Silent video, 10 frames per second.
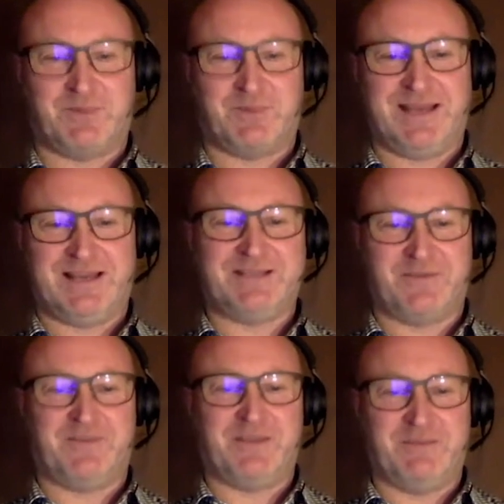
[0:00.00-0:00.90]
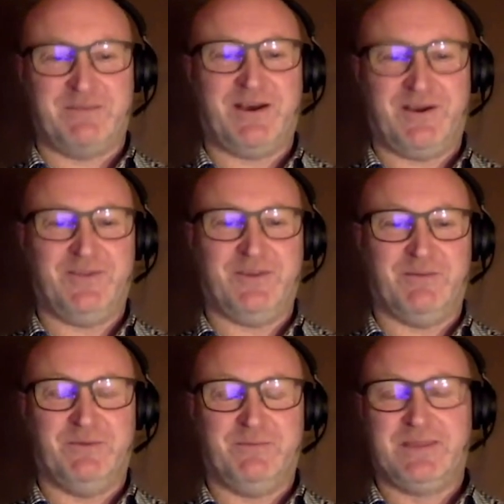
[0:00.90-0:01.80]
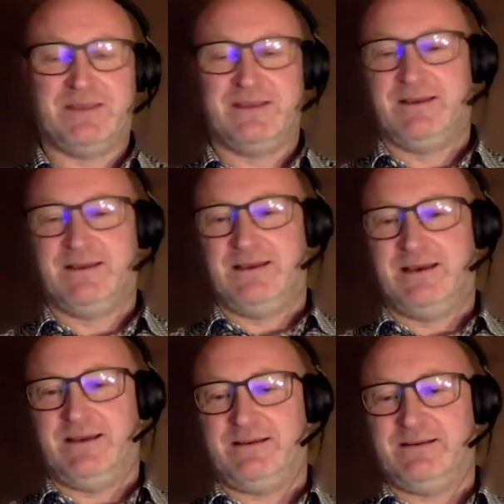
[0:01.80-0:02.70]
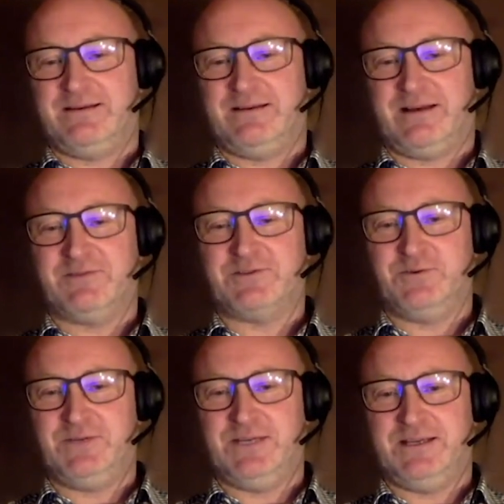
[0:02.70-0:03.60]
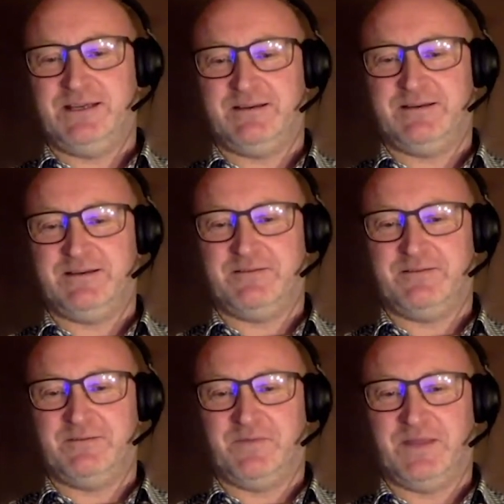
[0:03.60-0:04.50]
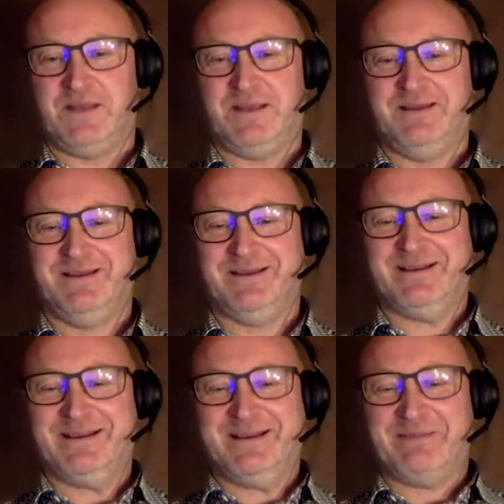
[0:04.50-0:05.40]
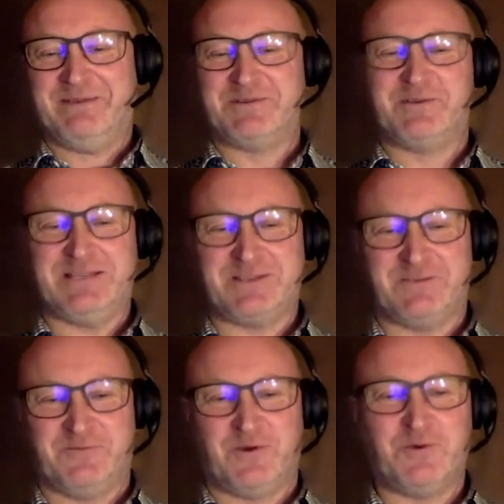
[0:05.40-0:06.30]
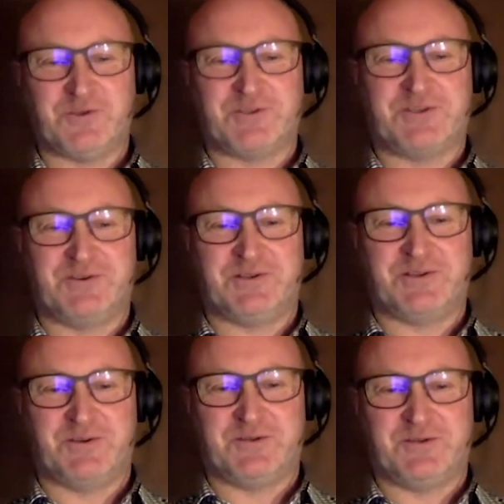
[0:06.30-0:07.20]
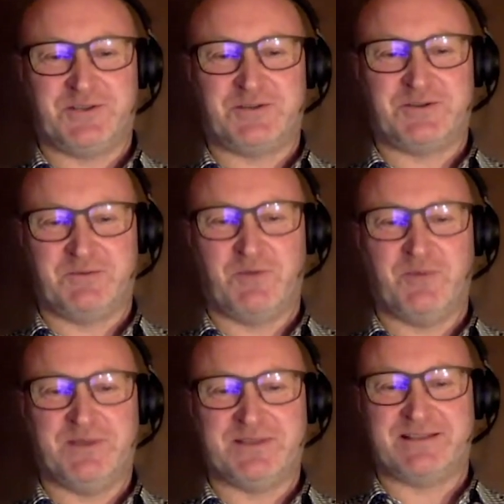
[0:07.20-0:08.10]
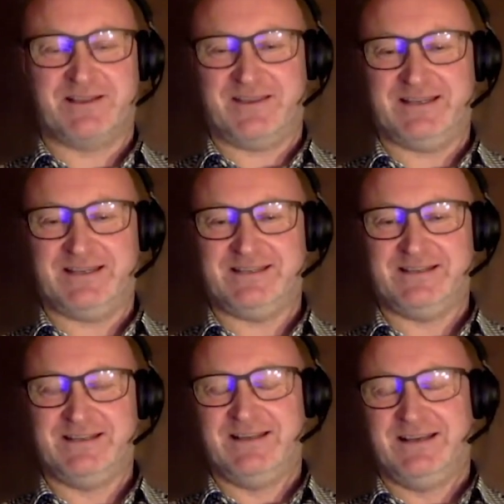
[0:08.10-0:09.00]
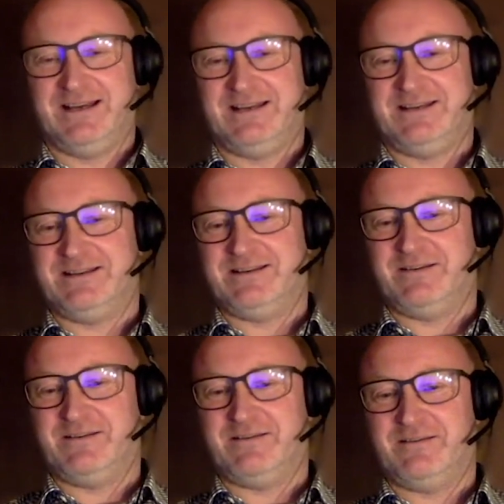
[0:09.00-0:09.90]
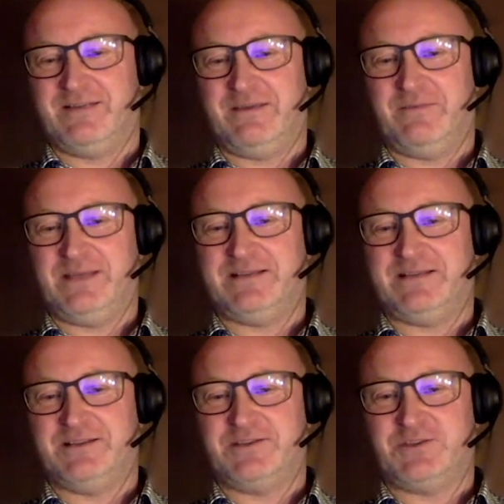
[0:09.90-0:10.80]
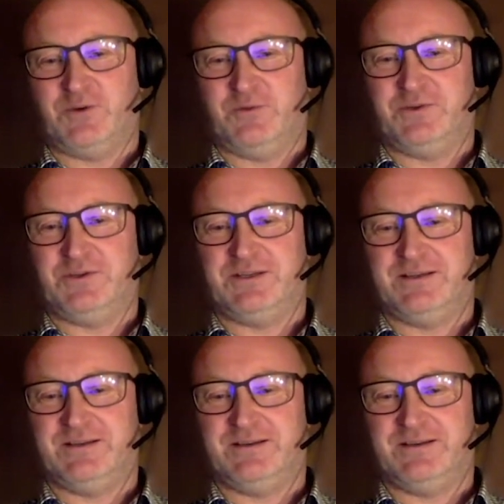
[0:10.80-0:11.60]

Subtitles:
probably had something behind them. And I was shooting because you get so focused during such moments like that. And they basically stopped